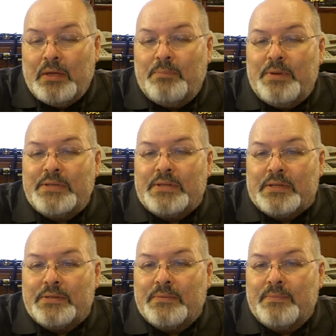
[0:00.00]
In
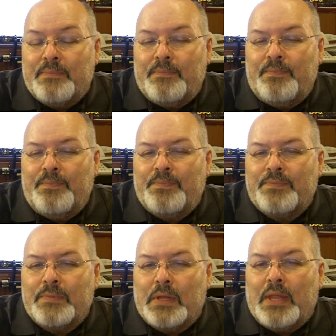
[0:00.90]
business, the
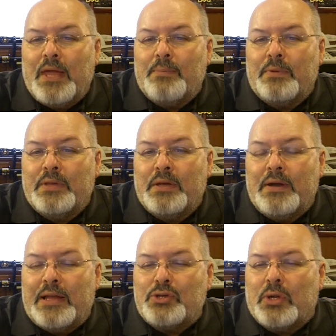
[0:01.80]

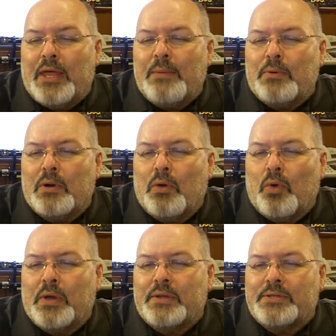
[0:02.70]
International Labor
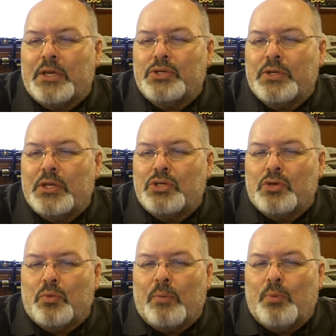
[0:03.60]
Organization
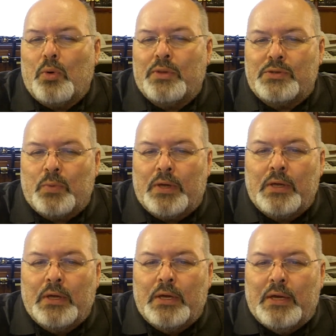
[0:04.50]
issued a report this week
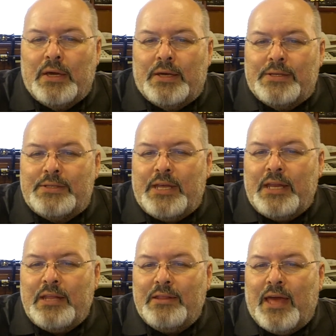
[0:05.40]

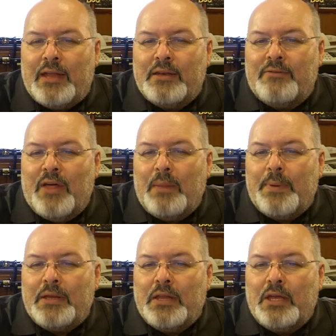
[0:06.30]
stating that
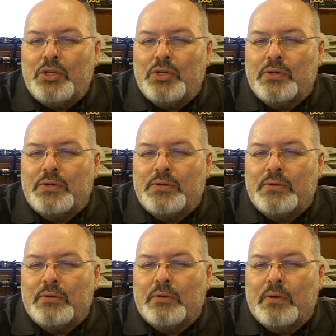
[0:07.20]
developed nations,